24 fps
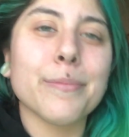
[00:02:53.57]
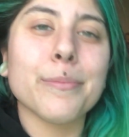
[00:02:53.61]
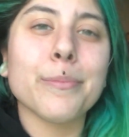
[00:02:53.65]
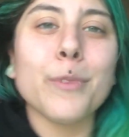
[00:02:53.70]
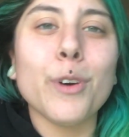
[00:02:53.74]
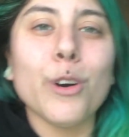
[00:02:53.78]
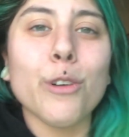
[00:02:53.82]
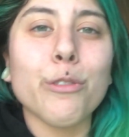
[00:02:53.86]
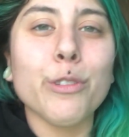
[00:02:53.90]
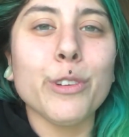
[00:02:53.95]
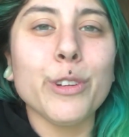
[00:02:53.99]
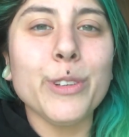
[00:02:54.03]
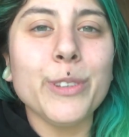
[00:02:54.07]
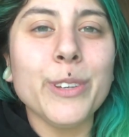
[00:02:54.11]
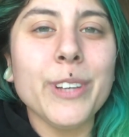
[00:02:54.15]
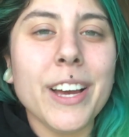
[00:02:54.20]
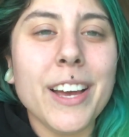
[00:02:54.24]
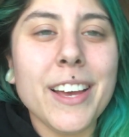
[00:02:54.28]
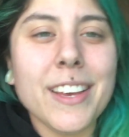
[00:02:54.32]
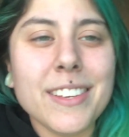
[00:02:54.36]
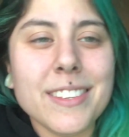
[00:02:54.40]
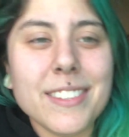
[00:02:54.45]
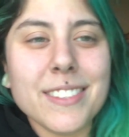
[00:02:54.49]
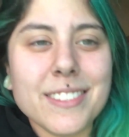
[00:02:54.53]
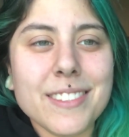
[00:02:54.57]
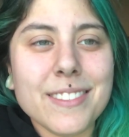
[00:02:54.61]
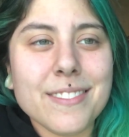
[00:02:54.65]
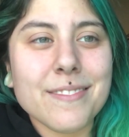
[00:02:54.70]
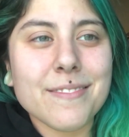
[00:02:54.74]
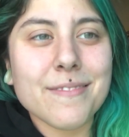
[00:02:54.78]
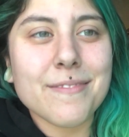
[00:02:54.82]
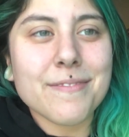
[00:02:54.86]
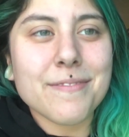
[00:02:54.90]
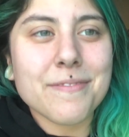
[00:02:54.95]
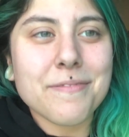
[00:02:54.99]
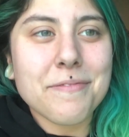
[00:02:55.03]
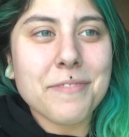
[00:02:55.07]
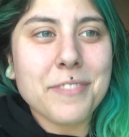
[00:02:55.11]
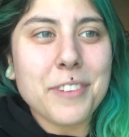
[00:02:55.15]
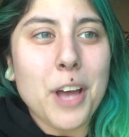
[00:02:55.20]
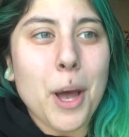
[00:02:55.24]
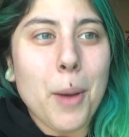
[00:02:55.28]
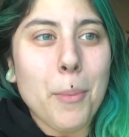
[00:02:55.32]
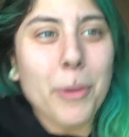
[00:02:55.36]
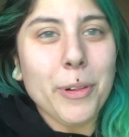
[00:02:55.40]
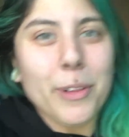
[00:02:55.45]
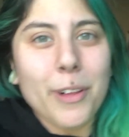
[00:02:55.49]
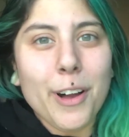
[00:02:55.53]
hopefully you guys
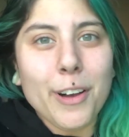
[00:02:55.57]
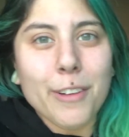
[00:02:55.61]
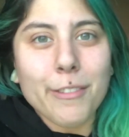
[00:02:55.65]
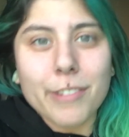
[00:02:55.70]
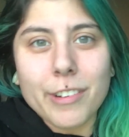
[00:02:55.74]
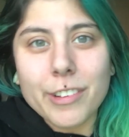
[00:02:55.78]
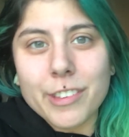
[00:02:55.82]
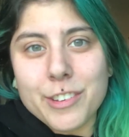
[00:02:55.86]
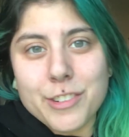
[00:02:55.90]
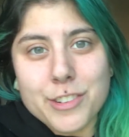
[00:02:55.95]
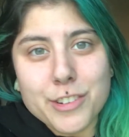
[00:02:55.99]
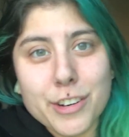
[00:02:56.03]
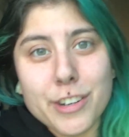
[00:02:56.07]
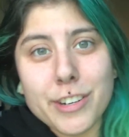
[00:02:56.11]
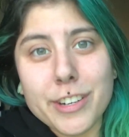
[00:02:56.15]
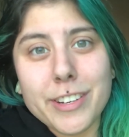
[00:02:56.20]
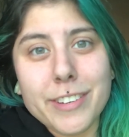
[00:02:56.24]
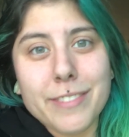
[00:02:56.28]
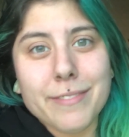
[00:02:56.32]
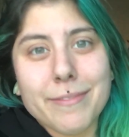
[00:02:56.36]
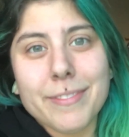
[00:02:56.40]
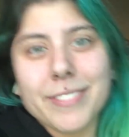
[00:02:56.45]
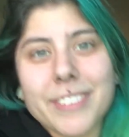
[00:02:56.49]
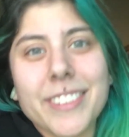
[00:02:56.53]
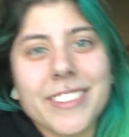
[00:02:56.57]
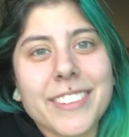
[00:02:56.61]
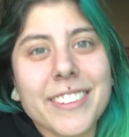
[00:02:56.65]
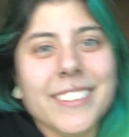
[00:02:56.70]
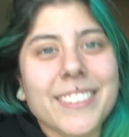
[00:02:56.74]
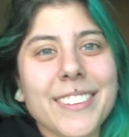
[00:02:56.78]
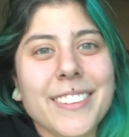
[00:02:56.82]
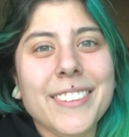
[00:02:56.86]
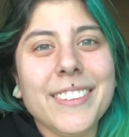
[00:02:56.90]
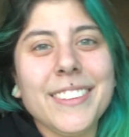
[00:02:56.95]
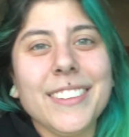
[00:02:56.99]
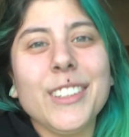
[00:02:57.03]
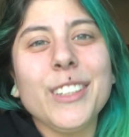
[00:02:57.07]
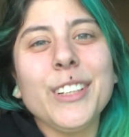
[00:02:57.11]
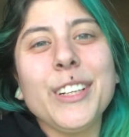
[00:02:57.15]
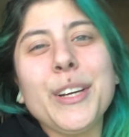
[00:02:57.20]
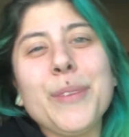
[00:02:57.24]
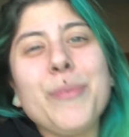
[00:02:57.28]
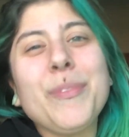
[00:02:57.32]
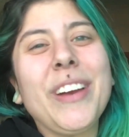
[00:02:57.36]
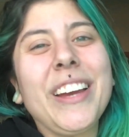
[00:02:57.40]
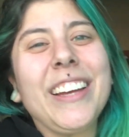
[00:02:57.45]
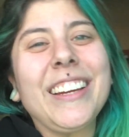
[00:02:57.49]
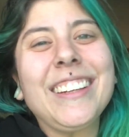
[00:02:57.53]
come along for the journey.
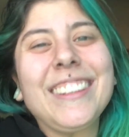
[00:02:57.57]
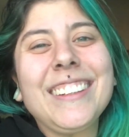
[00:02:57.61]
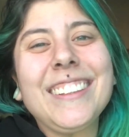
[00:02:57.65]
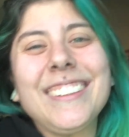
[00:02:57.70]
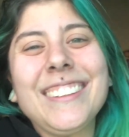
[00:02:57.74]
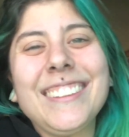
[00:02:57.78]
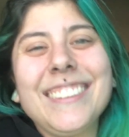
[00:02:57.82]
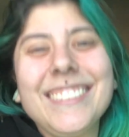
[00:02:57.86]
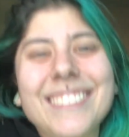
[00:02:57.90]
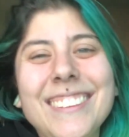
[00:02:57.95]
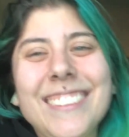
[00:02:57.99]
Right, bye.